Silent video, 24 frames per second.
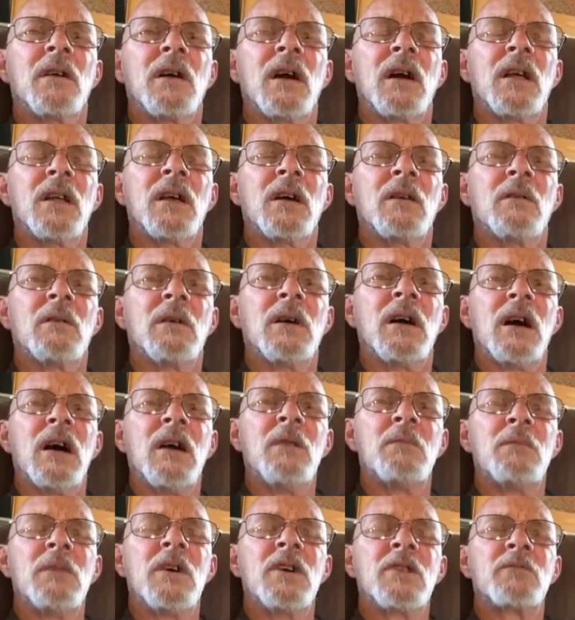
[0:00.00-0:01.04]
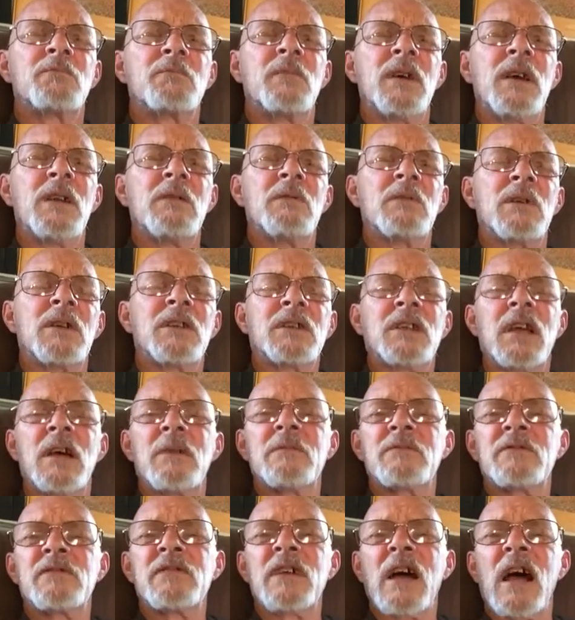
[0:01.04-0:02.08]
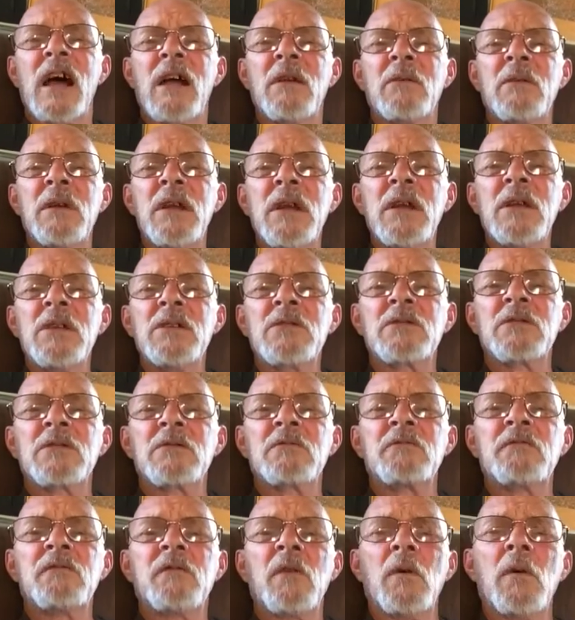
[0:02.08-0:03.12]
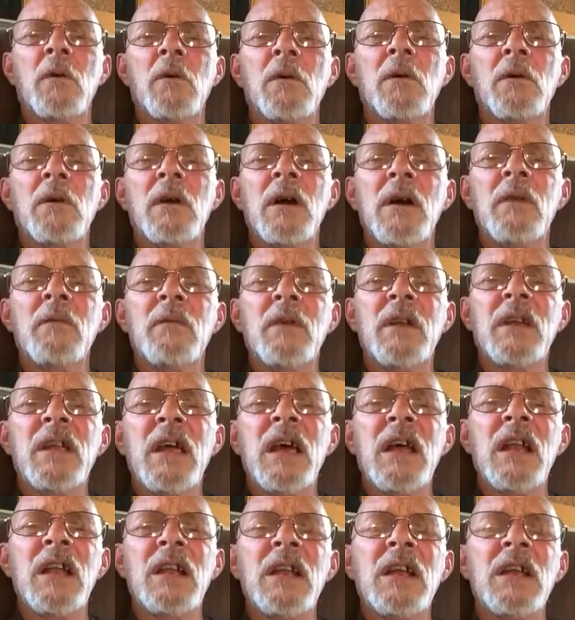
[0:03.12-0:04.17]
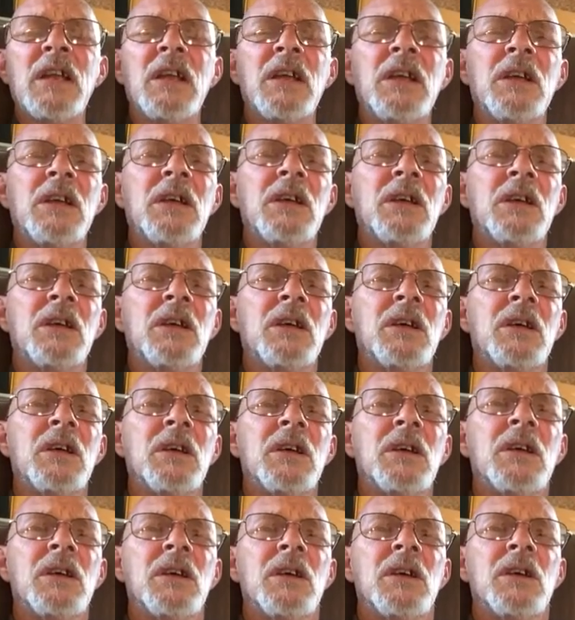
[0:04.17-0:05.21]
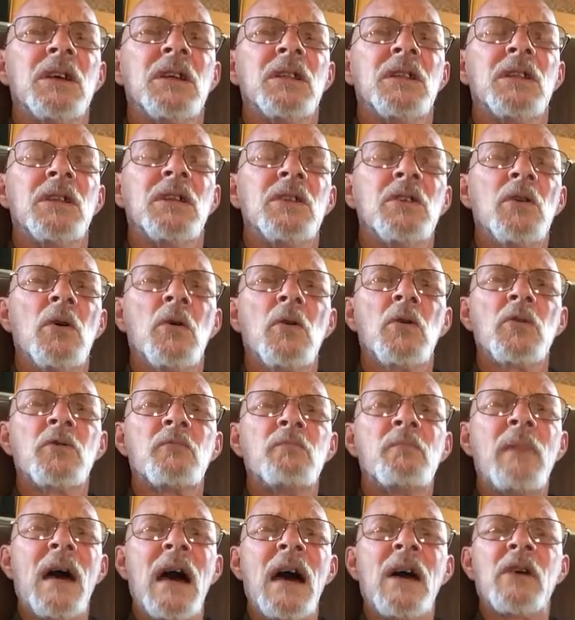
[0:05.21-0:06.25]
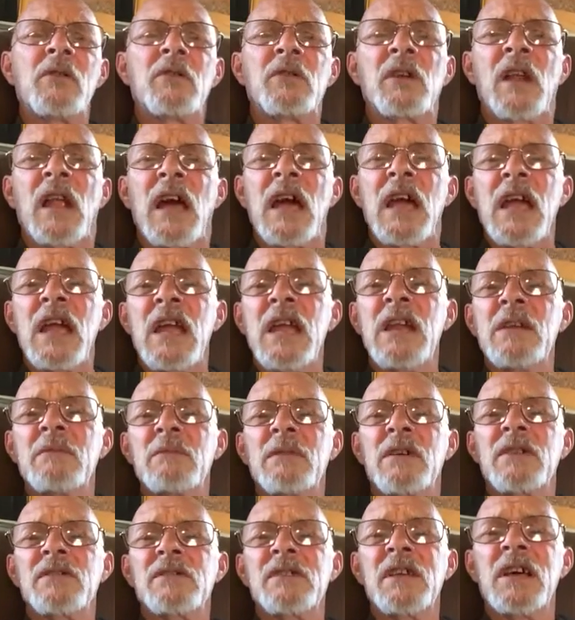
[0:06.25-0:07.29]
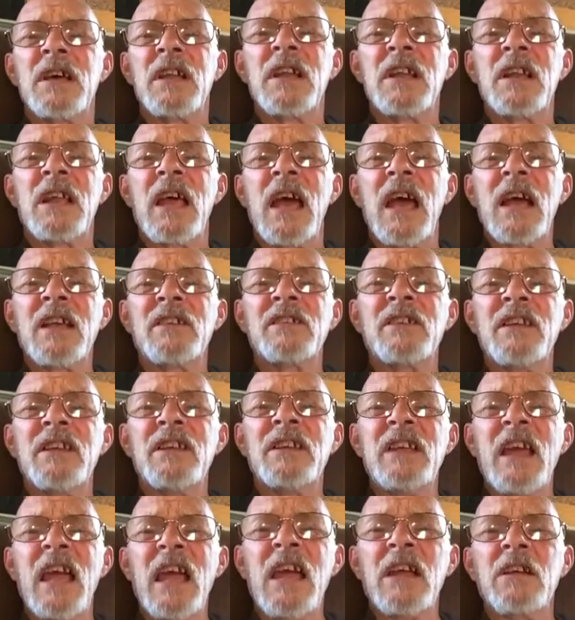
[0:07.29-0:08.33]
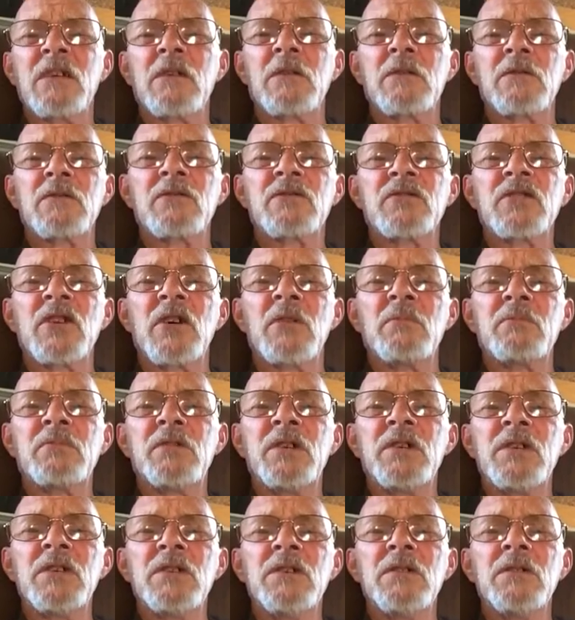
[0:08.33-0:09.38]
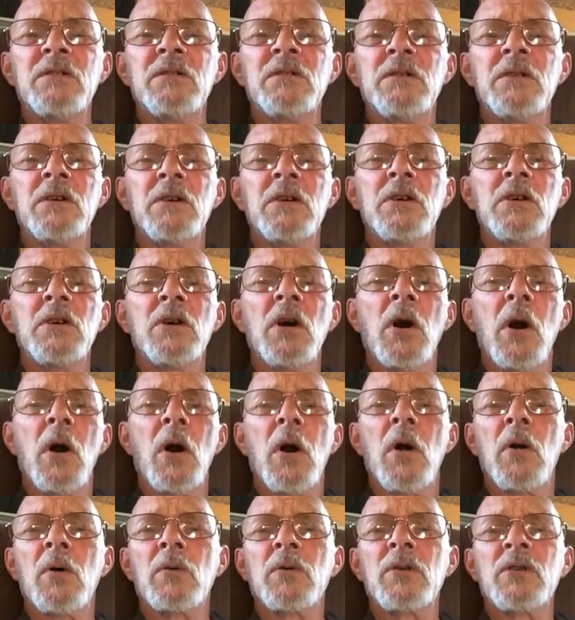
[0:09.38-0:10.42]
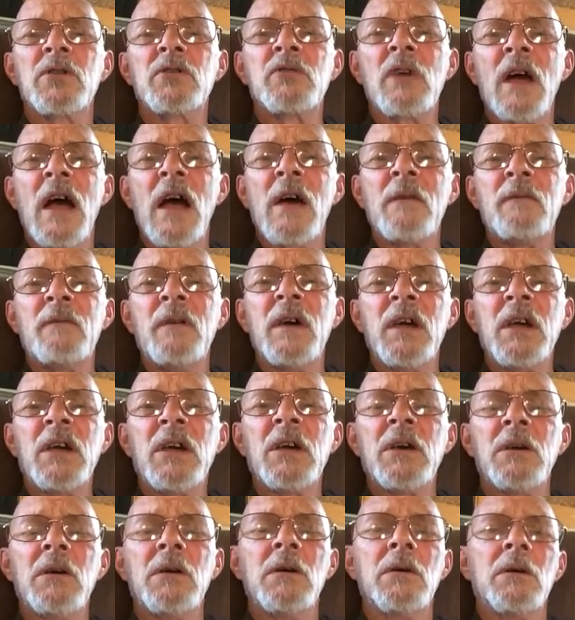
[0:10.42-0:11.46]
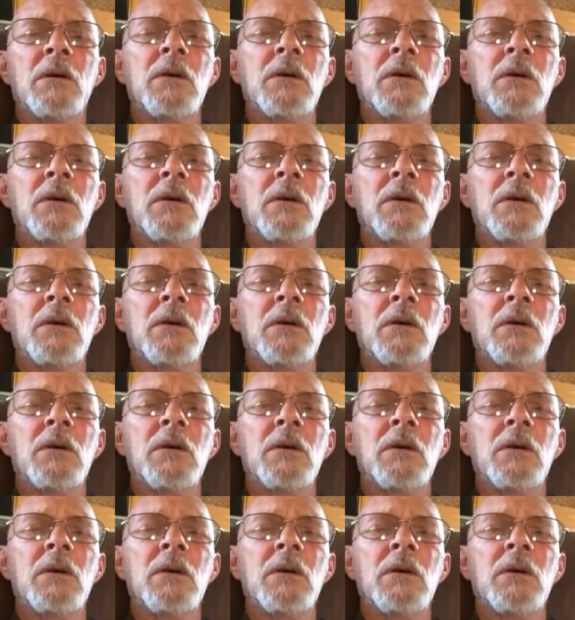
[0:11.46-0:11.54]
I thought, well, that must have been what them sirens are for. Evidently, the northbound lane must have had an accident or something, all the traffic.